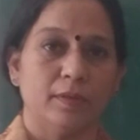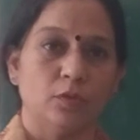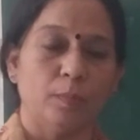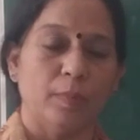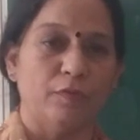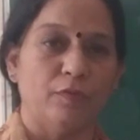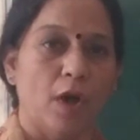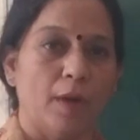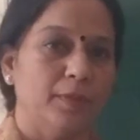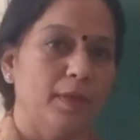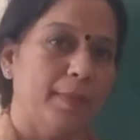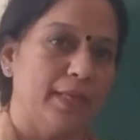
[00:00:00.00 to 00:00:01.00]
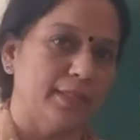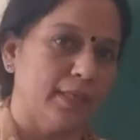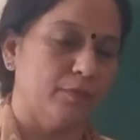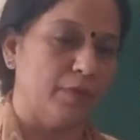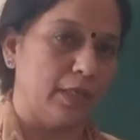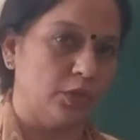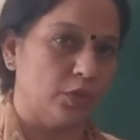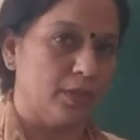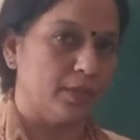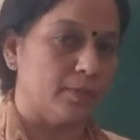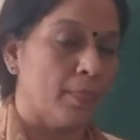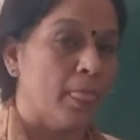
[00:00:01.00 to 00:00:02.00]
to perform the basic
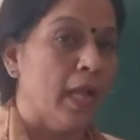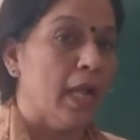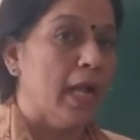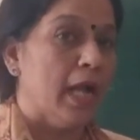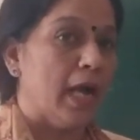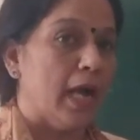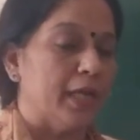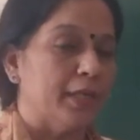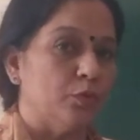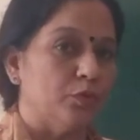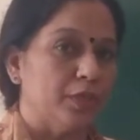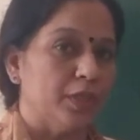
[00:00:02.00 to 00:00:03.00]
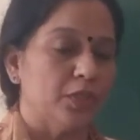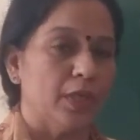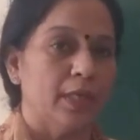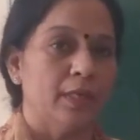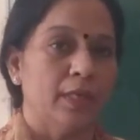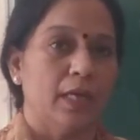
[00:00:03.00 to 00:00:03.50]
functions. Nutrition